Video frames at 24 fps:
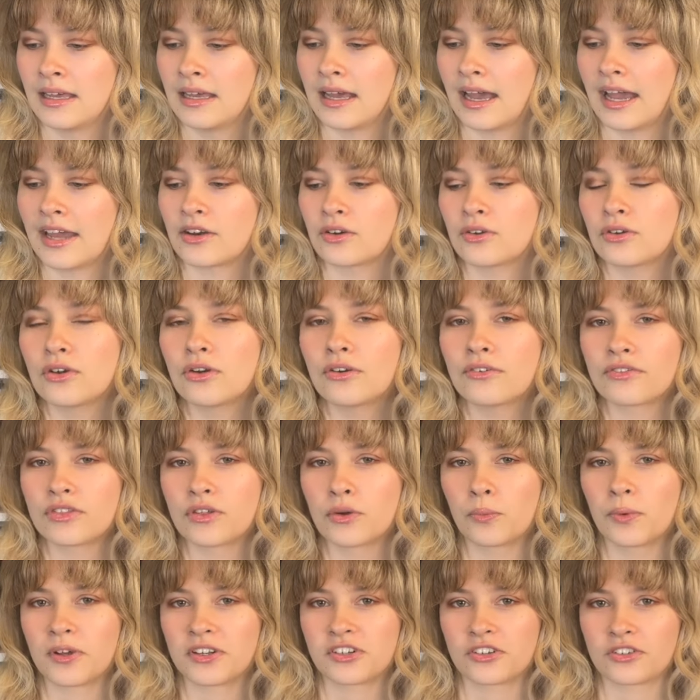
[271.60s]
I don't know if the
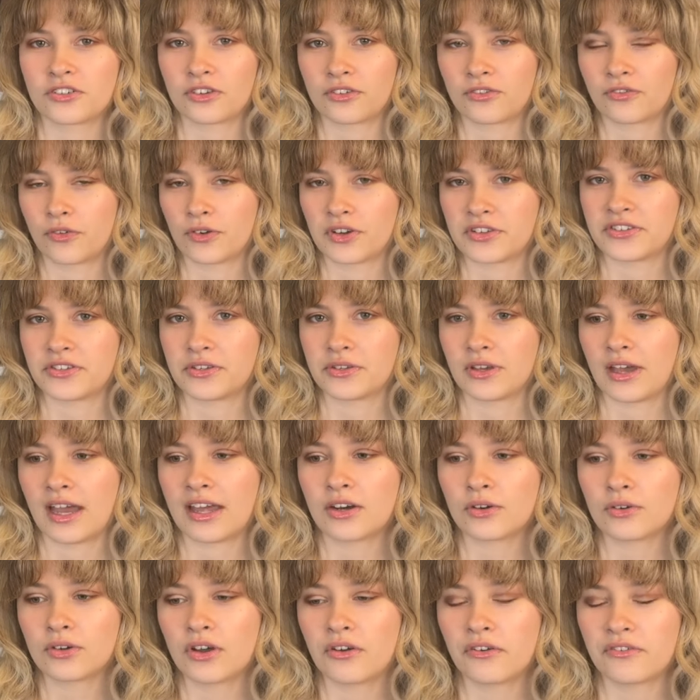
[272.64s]
witches are force. I
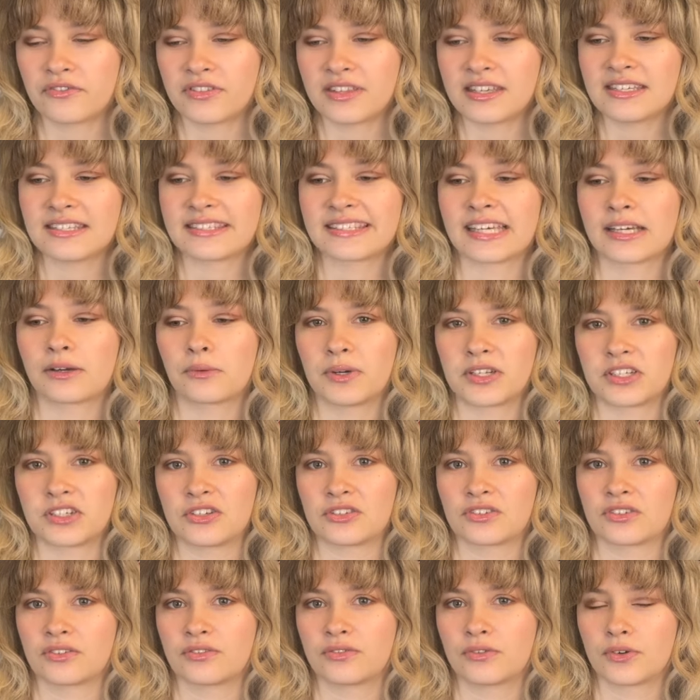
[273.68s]
don't know if these like
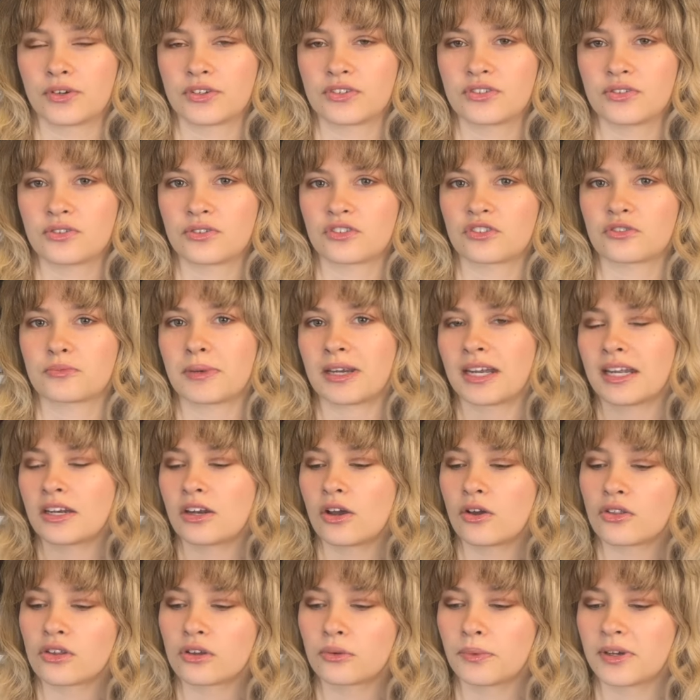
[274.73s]
witches are force users, but I
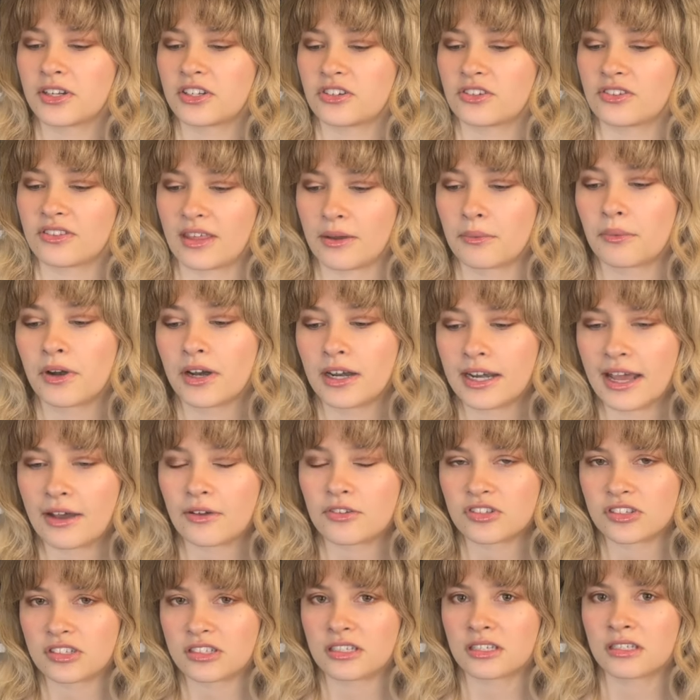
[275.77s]
know they're witches. They were
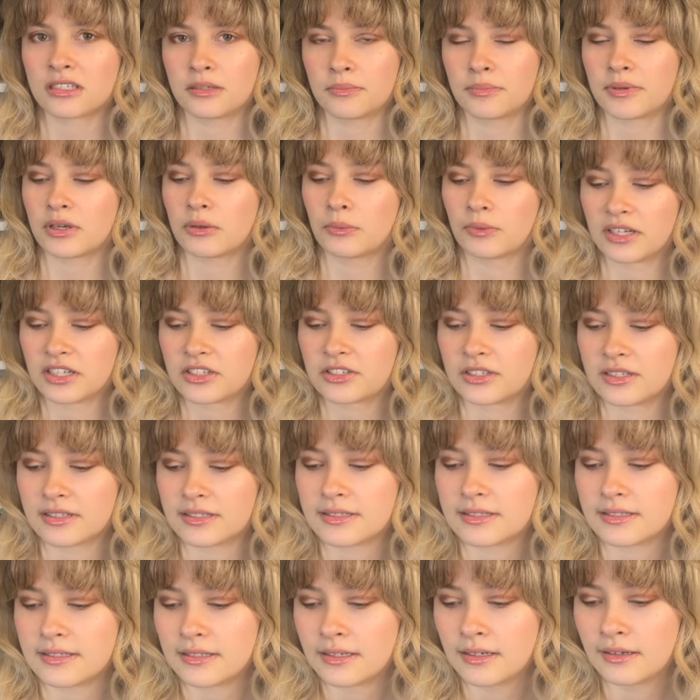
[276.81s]
announced to be
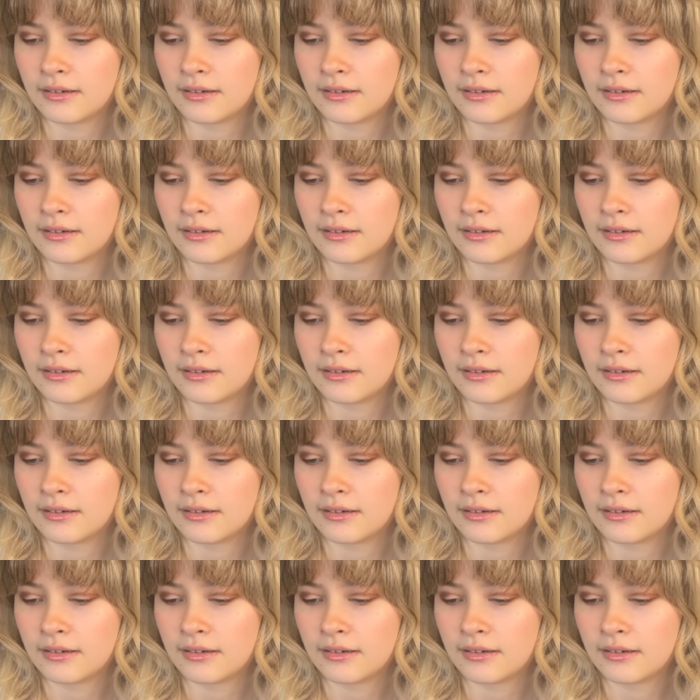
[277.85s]
witches.